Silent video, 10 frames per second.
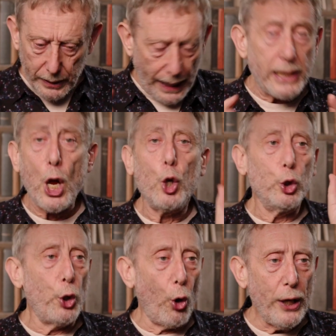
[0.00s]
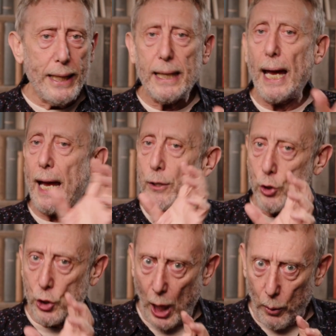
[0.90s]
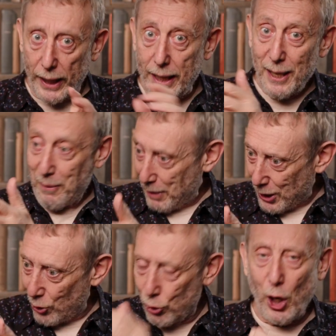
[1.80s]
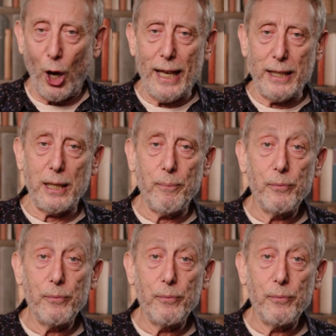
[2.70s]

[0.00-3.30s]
Yes, Lloyd and Zoe, Mrs. Giant.